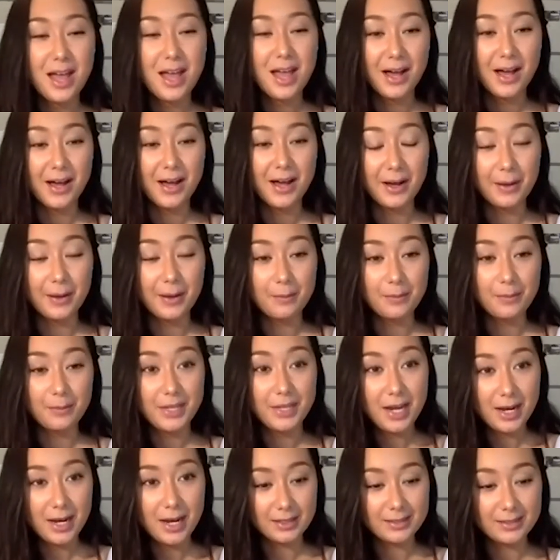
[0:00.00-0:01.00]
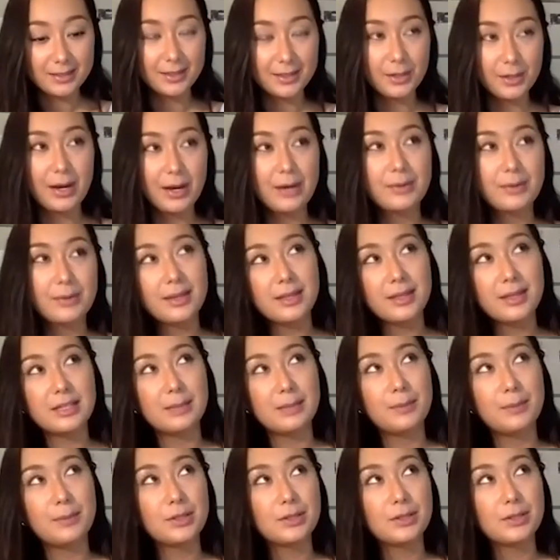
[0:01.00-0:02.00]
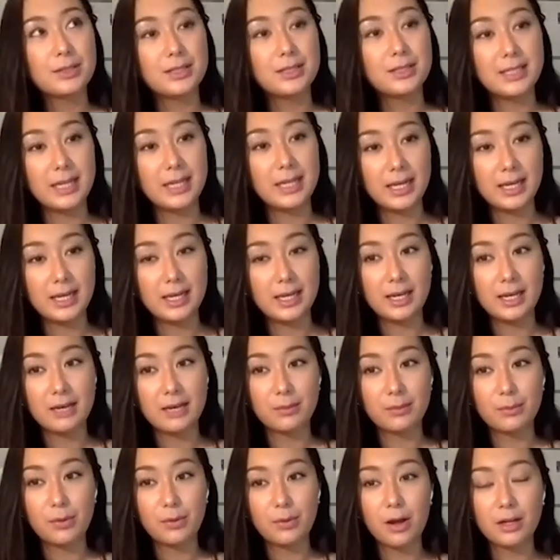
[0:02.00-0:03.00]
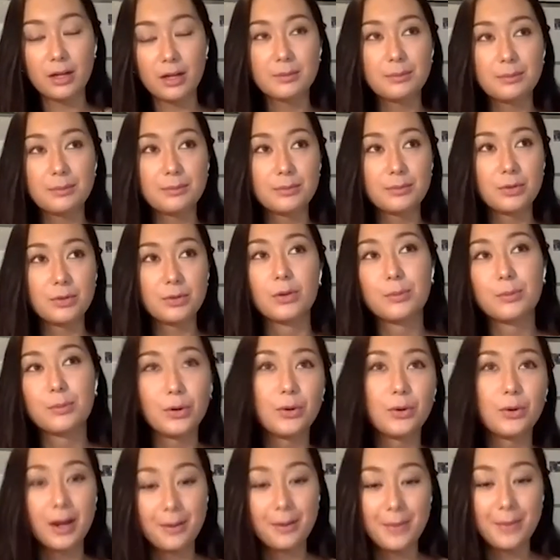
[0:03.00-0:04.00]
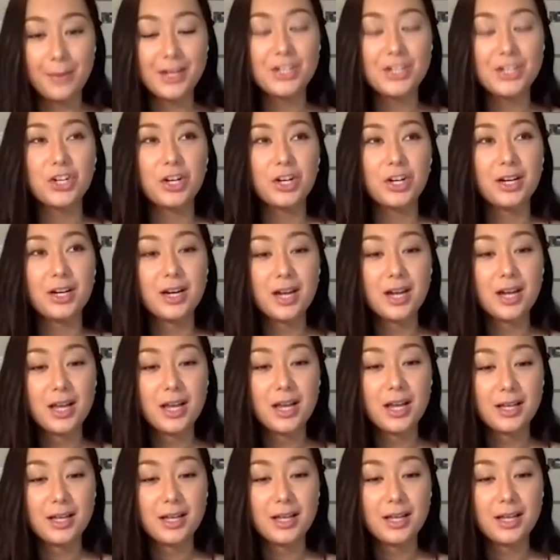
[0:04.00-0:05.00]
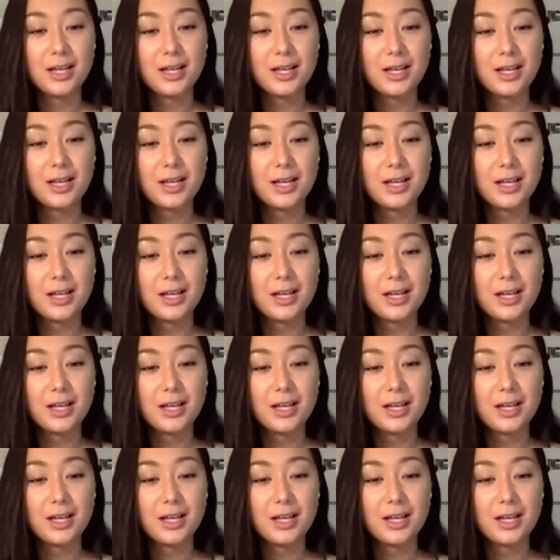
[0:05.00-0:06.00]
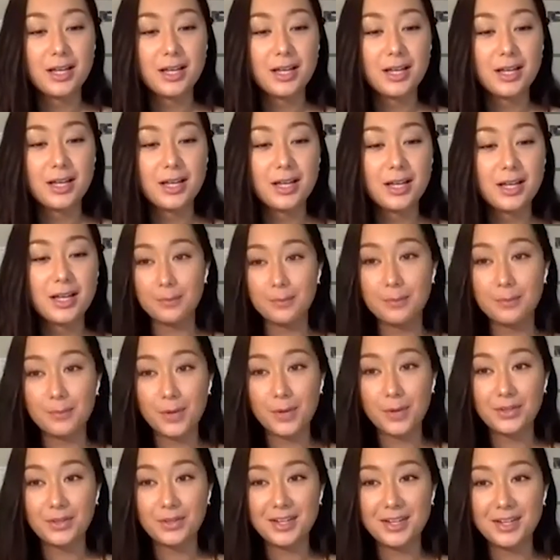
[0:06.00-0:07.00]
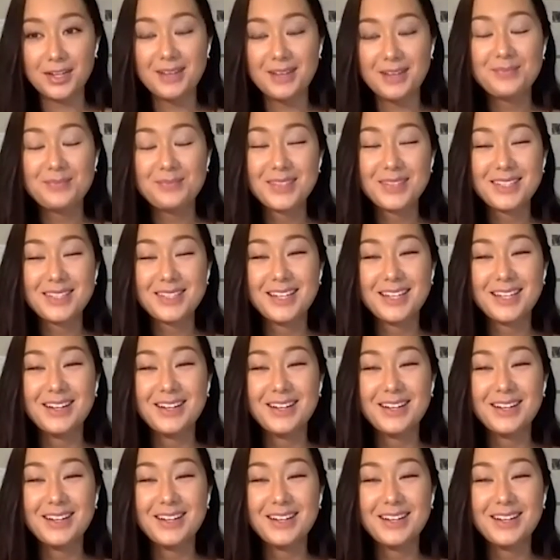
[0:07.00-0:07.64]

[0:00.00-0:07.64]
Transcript: But yeah, so I would say the typical day of a product or program manager is, it varies a lot on the day.